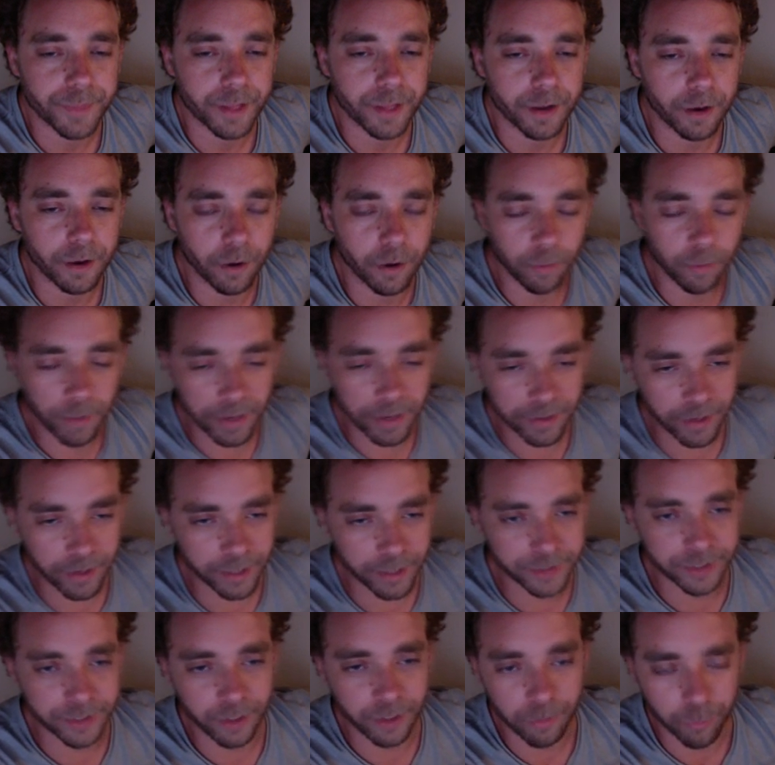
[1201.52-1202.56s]
Oh, and
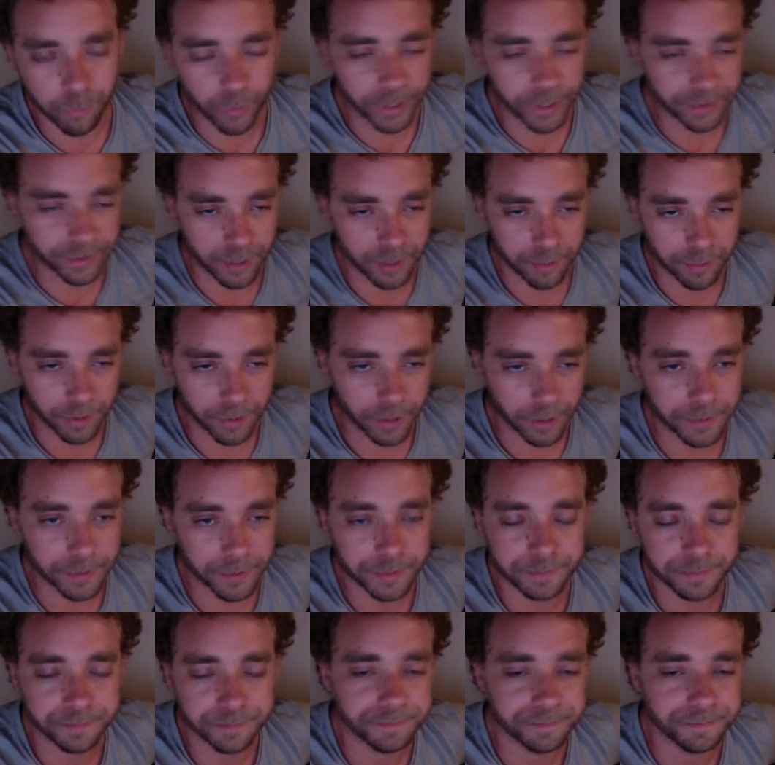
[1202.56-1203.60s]
Yasiel Puig is coming up.
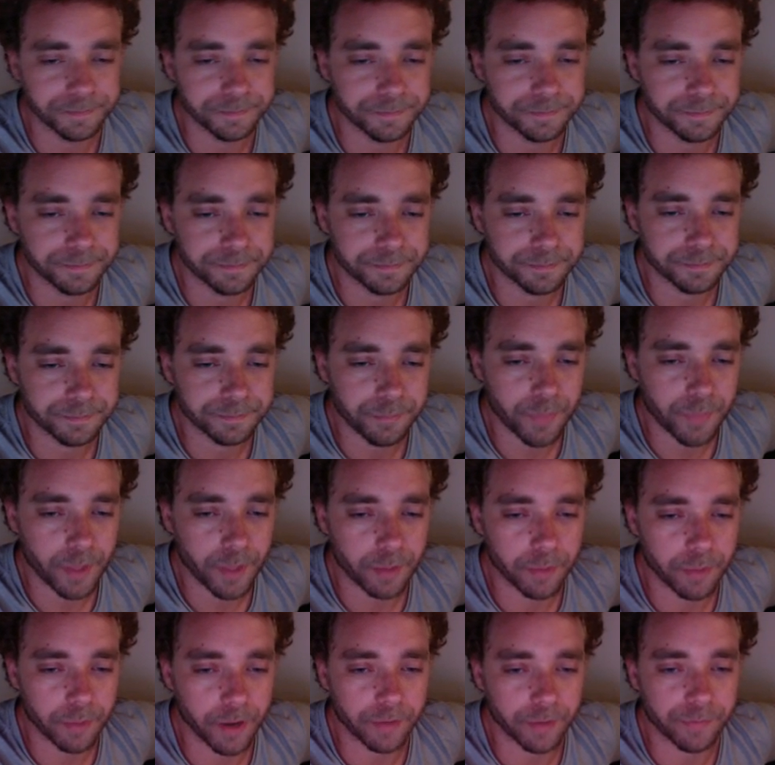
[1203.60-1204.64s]

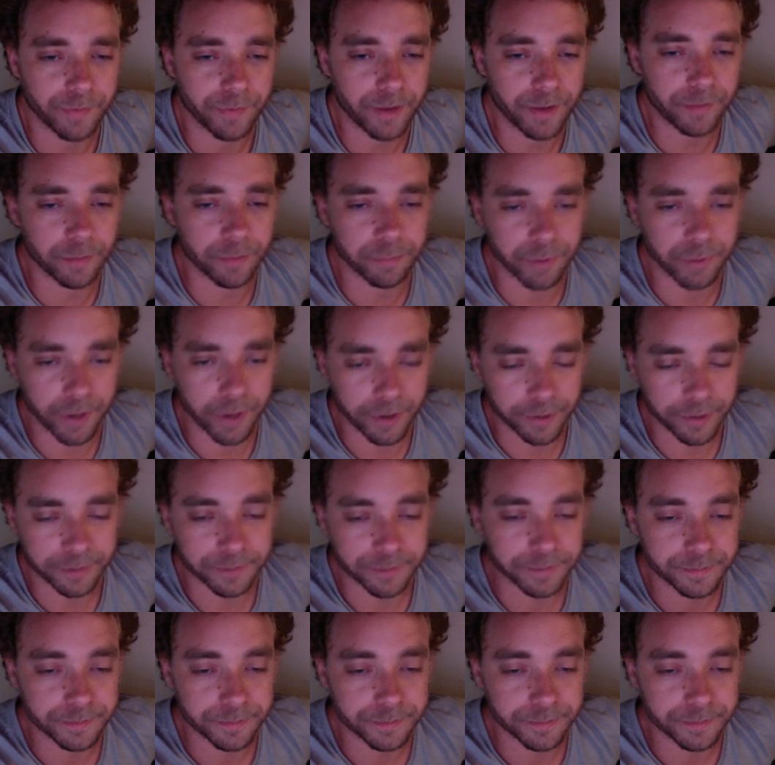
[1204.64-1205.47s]
My favorite player.